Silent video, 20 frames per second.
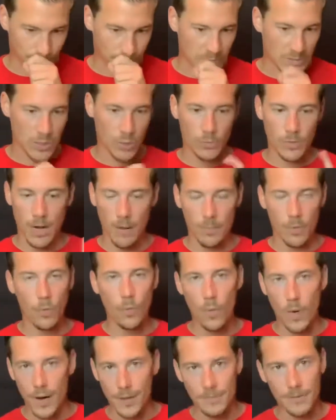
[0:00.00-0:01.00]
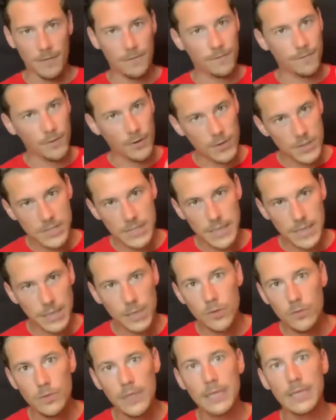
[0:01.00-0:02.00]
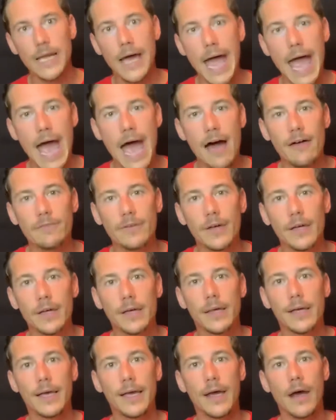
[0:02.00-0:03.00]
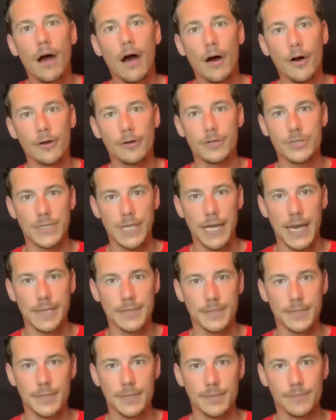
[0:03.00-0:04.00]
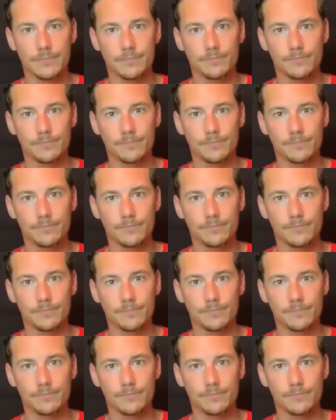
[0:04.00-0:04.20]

So number one, the first thing you need to have are your stances.